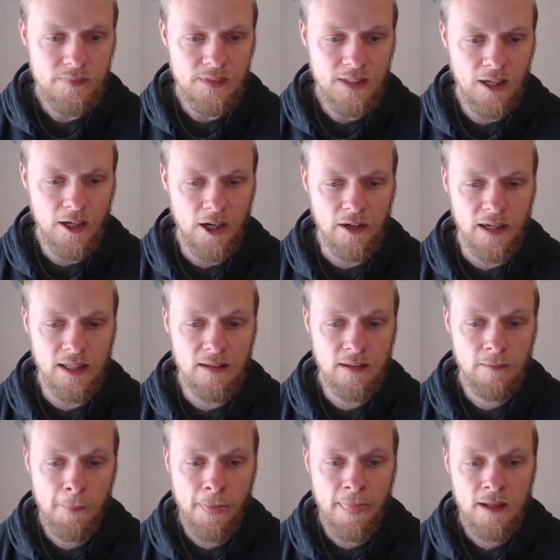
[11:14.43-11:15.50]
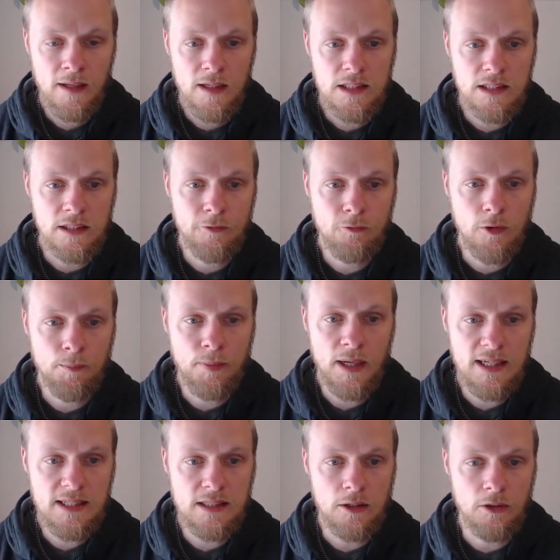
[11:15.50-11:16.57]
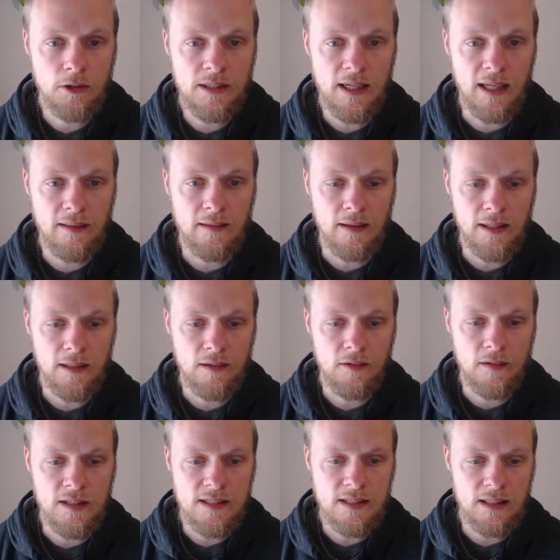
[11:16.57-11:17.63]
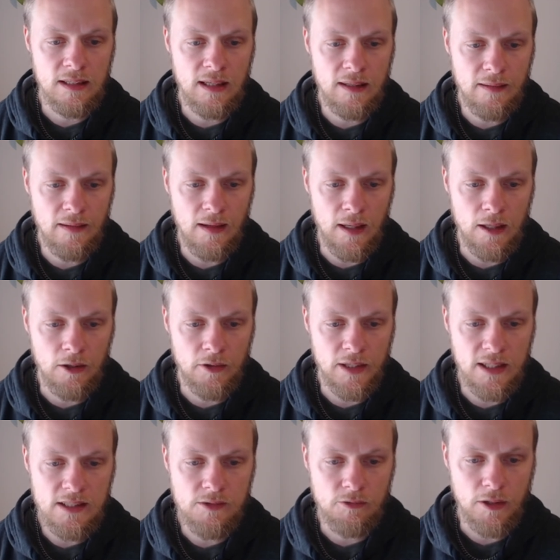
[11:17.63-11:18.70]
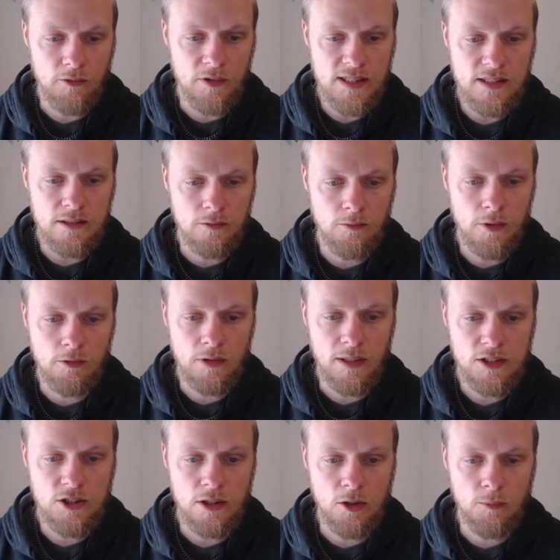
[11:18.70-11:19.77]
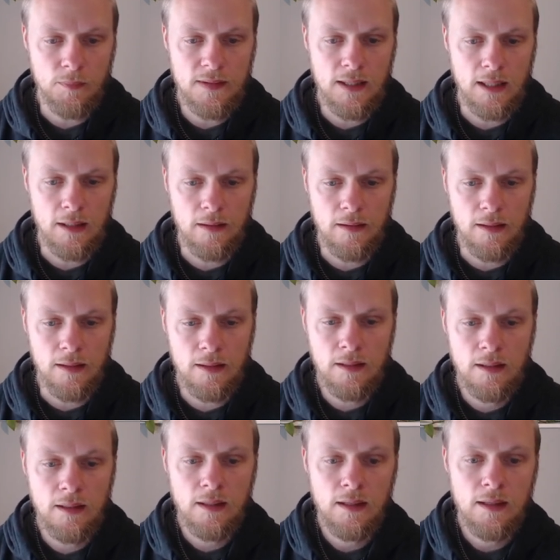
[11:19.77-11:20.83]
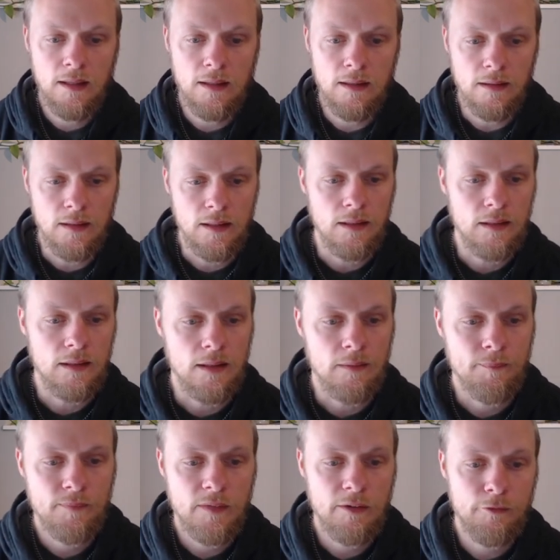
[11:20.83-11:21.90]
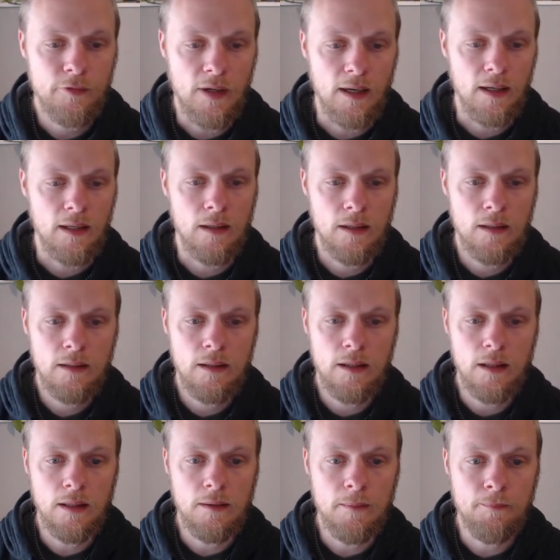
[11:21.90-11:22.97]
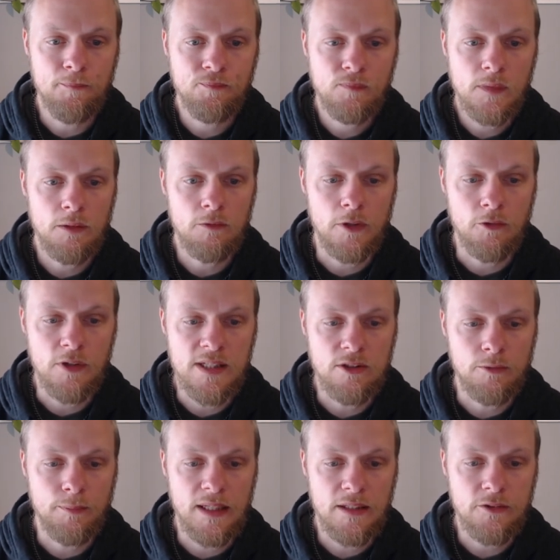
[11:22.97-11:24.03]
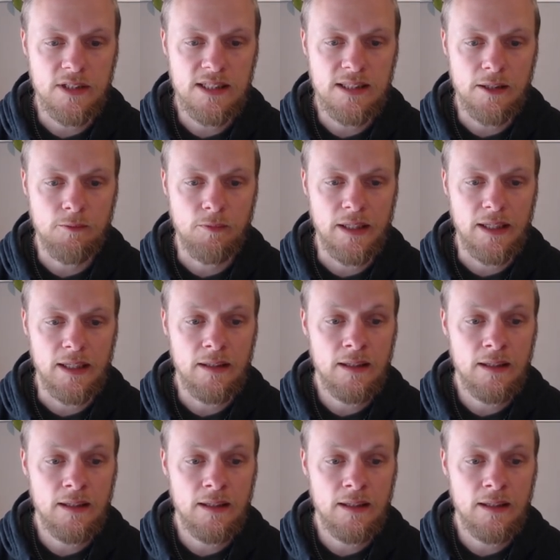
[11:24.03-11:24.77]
All right. So if we pass our data into this getARXregressor, we will actually obtain the phi regressor matrix that we need.